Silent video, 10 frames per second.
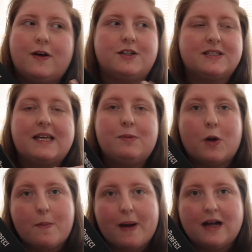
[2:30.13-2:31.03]
I just keep
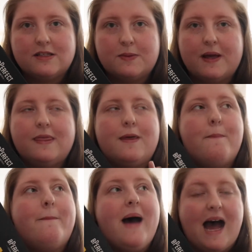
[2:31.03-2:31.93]
going back to it. The
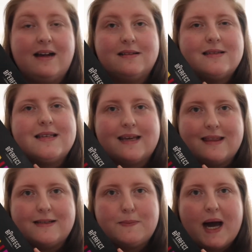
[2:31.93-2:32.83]
mattes in
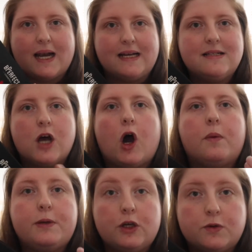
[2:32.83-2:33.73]
this palette are
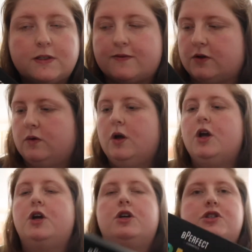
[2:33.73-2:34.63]
beautiful.
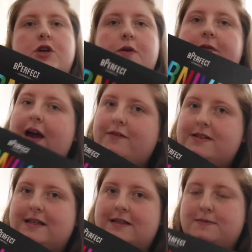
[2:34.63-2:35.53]
So if you haven't
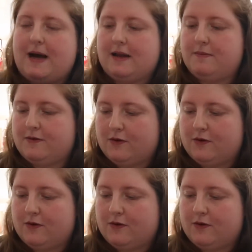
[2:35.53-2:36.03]
seen this palette before,